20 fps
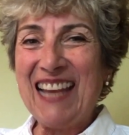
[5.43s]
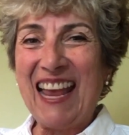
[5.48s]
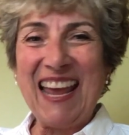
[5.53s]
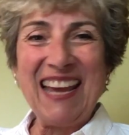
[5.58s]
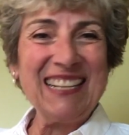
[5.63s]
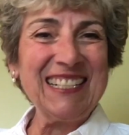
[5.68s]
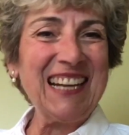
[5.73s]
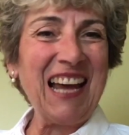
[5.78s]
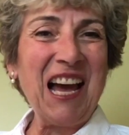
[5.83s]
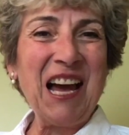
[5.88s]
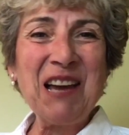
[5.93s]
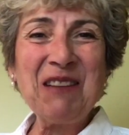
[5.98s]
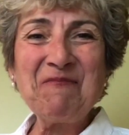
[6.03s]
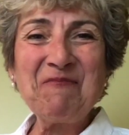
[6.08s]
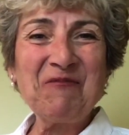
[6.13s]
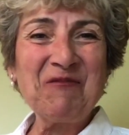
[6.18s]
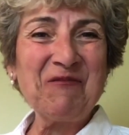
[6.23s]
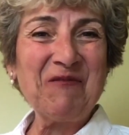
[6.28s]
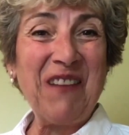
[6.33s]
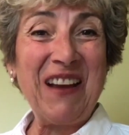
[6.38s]
and
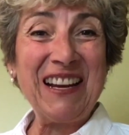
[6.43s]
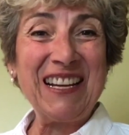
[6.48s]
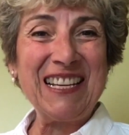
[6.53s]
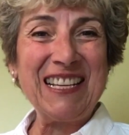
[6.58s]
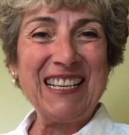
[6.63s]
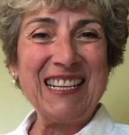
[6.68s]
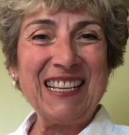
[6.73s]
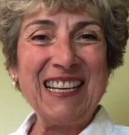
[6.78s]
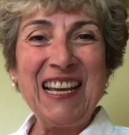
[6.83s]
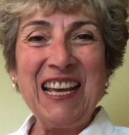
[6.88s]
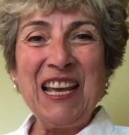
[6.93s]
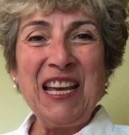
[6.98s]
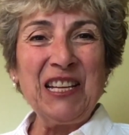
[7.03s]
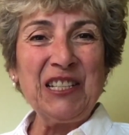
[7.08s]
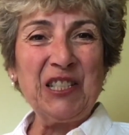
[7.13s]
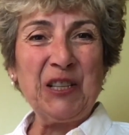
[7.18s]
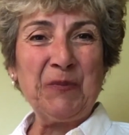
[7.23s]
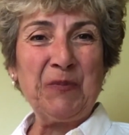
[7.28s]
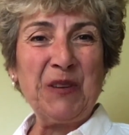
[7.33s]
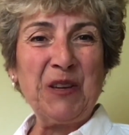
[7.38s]
I'm ready
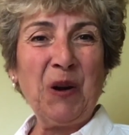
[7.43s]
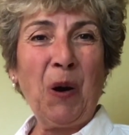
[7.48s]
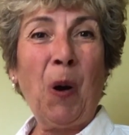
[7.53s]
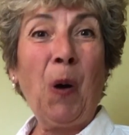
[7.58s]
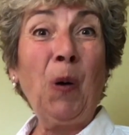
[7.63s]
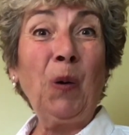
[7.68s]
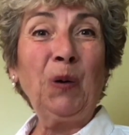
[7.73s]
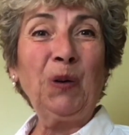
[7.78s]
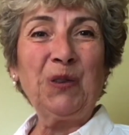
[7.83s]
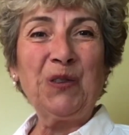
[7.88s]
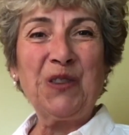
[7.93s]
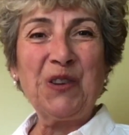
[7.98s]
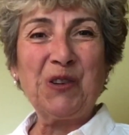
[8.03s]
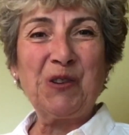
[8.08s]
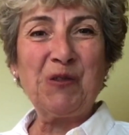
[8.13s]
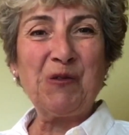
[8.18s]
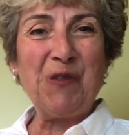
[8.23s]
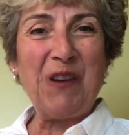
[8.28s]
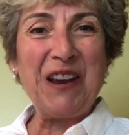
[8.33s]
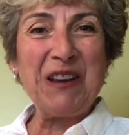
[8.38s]
to behold the
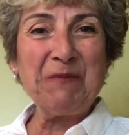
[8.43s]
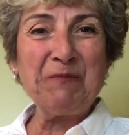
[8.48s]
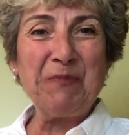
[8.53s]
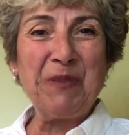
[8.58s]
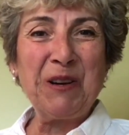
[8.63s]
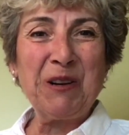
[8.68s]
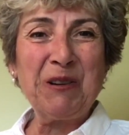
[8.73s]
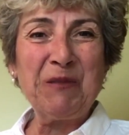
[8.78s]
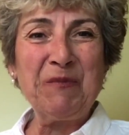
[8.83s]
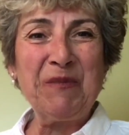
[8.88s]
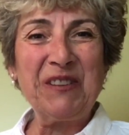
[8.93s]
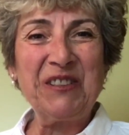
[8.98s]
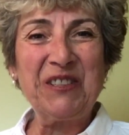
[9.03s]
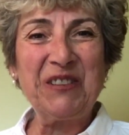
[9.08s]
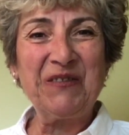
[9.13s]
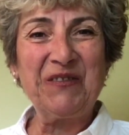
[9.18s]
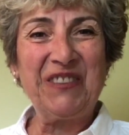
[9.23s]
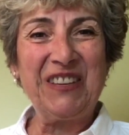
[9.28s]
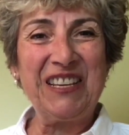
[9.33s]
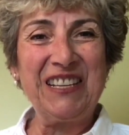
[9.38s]
great pyramids
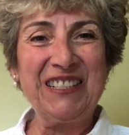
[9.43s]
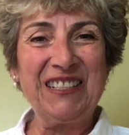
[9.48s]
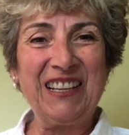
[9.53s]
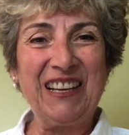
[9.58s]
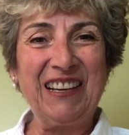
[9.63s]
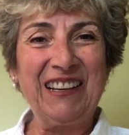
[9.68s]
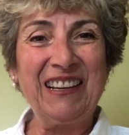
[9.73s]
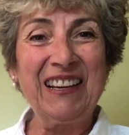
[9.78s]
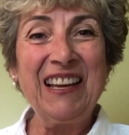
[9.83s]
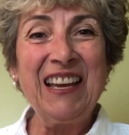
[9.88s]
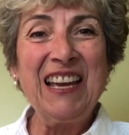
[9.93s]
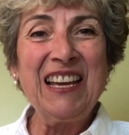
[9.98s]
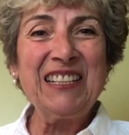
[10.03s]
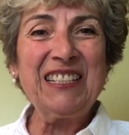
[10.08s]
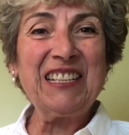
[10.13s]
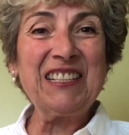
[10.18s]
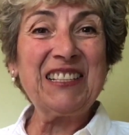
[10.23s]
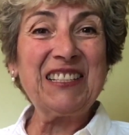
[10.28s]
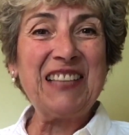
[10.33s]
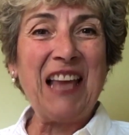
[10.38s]
of Giza,
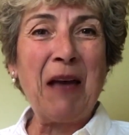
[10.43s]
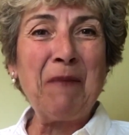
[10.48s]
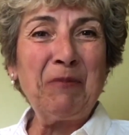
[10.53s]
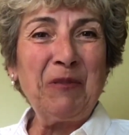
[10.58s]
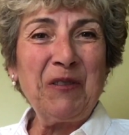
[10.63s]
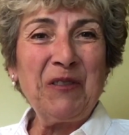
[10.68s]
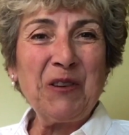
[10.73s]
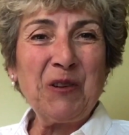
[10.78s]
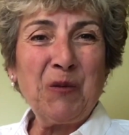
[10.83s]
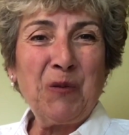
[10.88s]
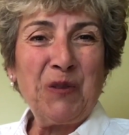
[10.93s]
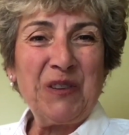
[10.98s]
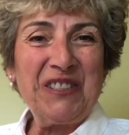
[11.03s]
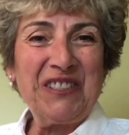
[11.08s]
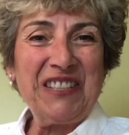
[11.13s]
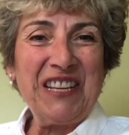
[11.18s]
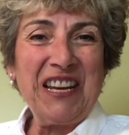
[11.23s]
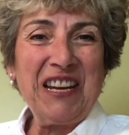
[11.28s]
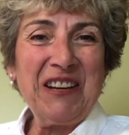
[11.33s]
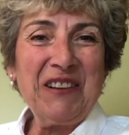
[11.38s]
to sample the
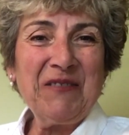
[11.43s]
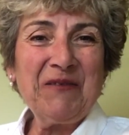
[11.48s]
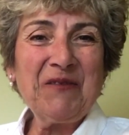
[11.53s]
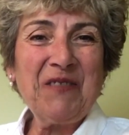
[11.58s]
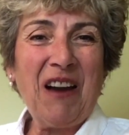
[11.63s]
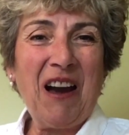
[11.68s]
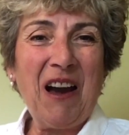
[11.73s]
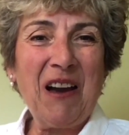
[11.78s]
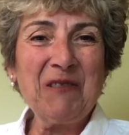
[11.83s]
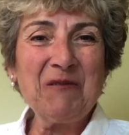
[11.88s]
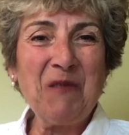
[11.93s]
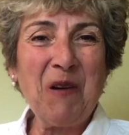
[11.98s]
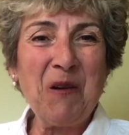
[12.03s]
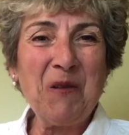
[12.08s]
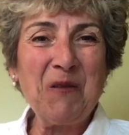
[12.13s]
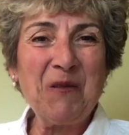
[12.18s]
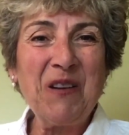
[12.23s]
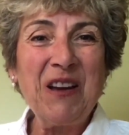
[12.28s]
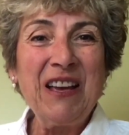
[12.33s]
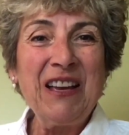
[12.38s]
cuisine of
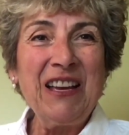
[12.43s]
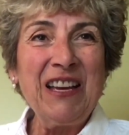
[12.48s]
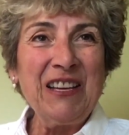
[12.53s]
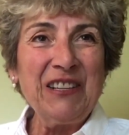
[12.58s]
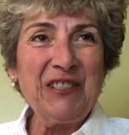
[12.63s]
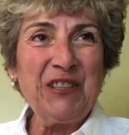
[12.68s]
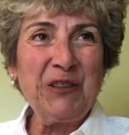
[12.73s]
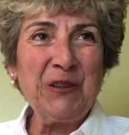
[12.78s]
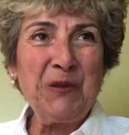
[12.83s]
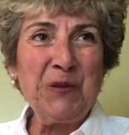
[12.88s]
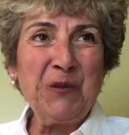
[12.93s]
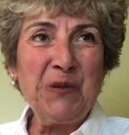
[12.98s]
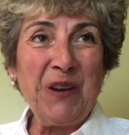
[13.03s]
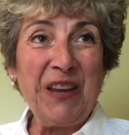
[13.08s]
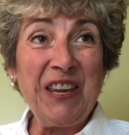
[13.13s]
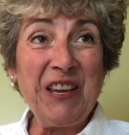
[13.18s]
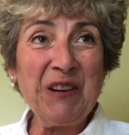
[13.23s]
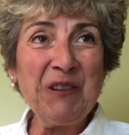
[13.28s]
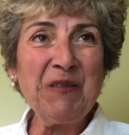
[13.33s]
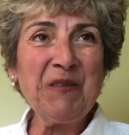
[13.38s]
Cairo, to
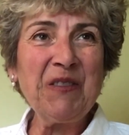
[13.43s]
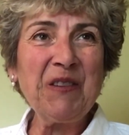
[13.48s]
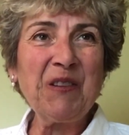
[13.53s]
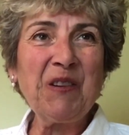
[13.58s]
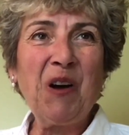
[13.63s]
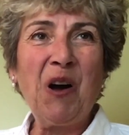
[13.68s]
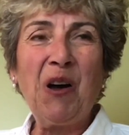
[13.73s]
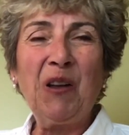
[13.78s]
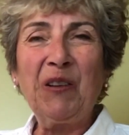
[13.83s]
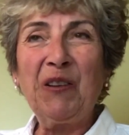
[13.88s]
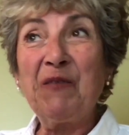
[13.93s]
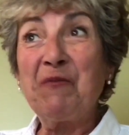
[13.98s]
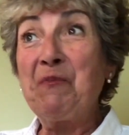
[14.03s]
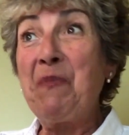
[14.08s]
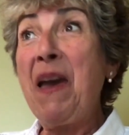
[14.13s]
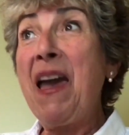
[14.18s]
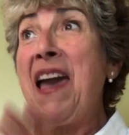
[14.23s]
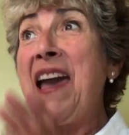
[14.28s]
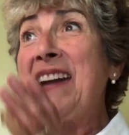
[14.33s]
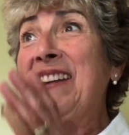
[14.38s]
hear the call of
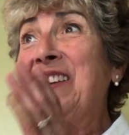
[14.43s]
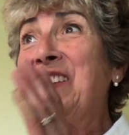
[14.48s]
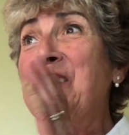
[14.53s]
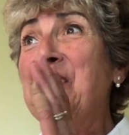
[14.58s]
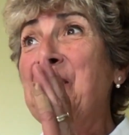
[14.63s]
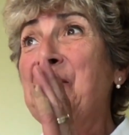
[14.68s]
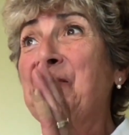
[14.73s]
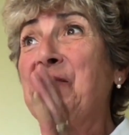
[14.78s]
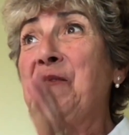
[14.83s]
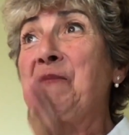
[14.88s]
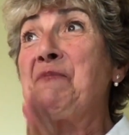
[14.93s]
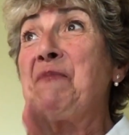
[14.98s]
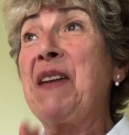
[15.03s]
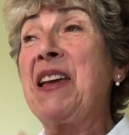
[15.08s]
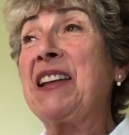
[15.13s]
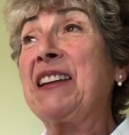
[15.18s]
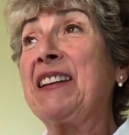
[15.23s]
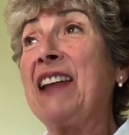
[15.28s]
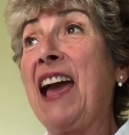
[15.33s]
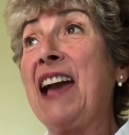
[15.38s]
bekia from
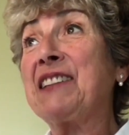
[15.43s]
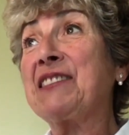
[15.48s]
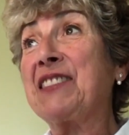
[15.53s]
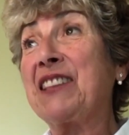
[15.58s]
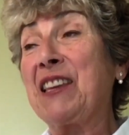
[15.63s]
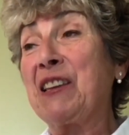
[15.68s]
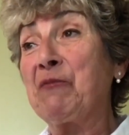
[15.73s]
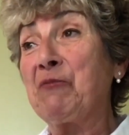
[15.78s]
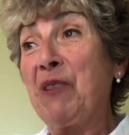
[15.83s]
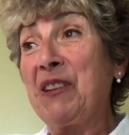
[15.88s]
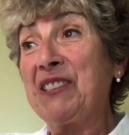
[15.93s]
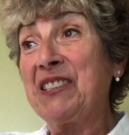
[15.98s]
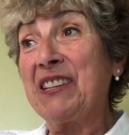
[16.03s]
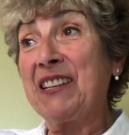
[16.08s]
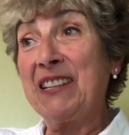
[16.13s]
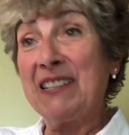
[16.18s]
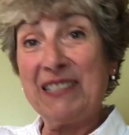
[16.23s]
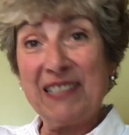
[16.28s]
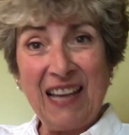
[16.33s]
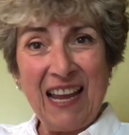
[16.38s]
men asking
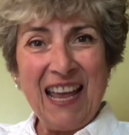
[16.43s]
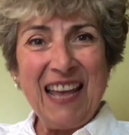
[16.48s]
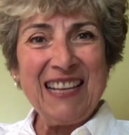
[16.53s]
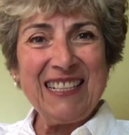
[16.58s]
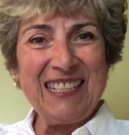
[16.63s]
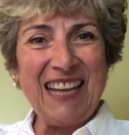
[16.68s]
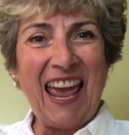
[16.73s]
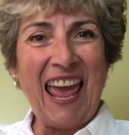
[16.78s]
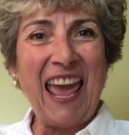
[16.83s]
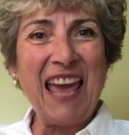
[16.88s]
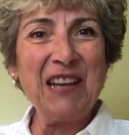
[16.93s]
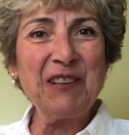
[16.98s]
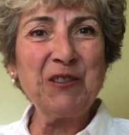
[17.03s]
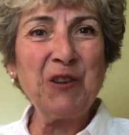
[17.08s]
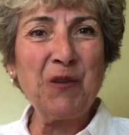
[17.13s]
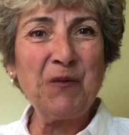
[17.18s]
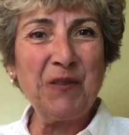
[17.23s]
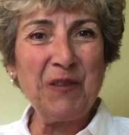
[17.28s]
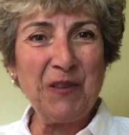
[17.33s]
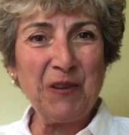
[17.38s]
residents to hand
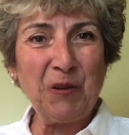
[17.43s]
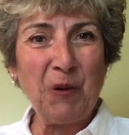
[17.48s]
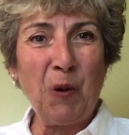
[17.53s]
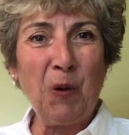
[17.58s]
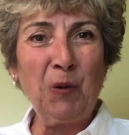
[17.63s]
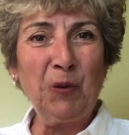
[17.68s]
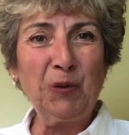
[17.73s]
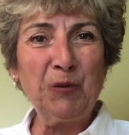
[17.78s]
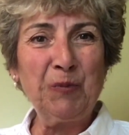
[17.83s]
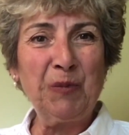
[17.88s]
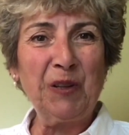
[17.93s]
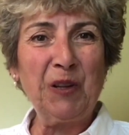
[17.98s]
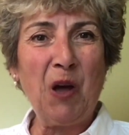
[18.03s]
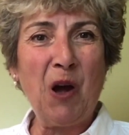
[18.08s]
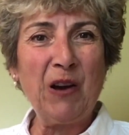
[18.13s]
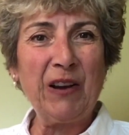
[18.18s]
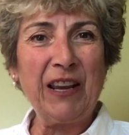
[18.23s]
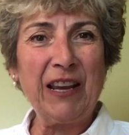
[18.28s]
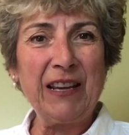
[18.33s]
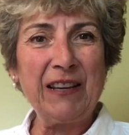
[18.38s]
over their old
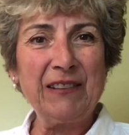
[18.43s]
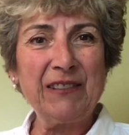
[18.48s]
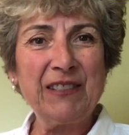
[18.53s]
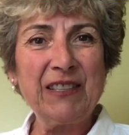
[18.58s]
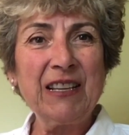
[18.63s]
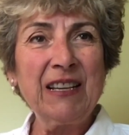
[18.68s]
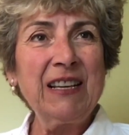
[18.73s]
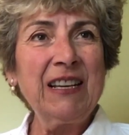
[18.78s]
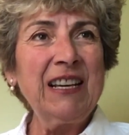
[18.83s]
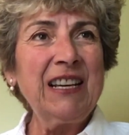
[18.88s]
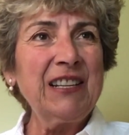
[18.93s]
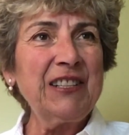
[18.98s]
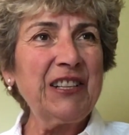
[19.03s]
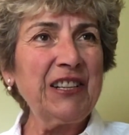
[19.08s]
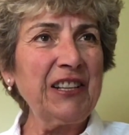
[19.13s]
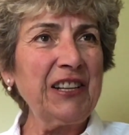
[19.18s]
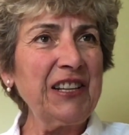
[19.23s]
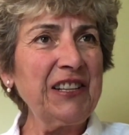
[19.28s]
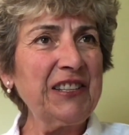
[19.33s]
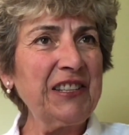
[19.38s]
belongings,
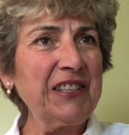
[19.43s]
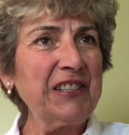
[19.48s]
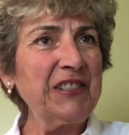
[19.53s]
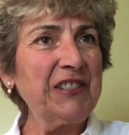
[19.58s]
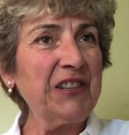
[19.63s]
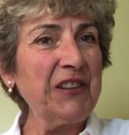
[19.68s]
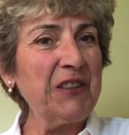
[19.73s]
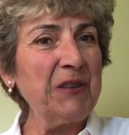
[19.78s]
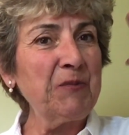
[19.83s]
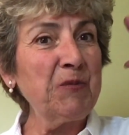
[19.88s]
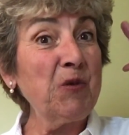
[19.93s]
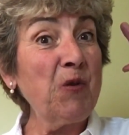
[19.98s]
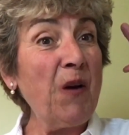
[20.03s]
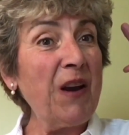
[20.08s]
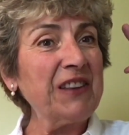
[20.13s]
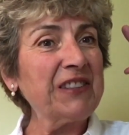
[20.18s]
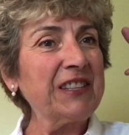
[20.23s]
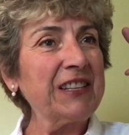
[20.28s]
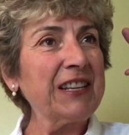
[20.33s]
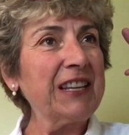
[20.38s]
to listen to the
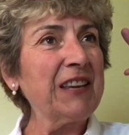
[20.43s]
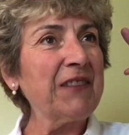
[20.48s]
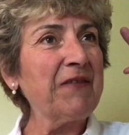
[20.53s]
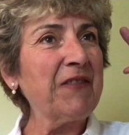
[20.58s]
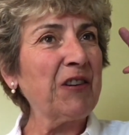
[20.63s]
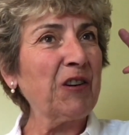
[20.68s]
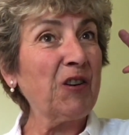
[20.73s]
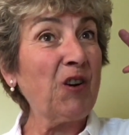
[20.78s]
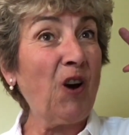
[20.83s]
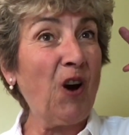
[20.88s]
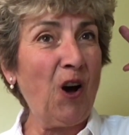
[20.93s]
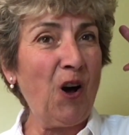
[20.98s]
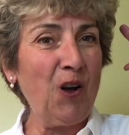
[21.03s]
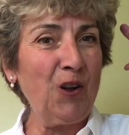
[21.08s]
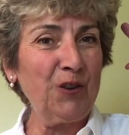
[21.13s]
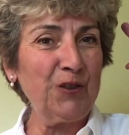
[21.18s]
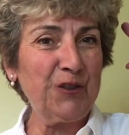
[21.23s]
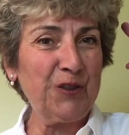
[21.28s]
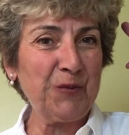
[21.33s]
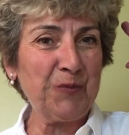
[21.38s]
muezzin give their
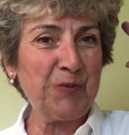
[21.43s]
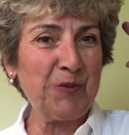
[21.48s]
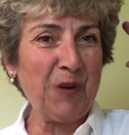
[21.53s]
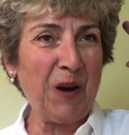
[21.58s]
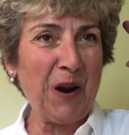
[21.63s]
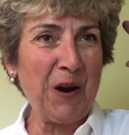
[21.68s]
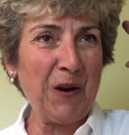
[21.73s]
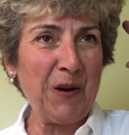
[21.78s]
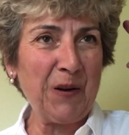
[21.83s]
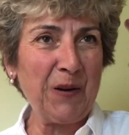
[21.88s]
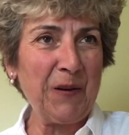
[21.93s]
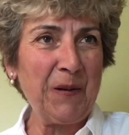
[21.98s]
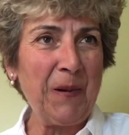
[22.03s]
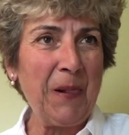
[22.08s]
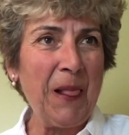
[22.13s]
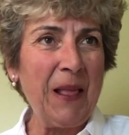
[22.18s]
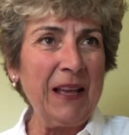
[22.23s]
call to prayer,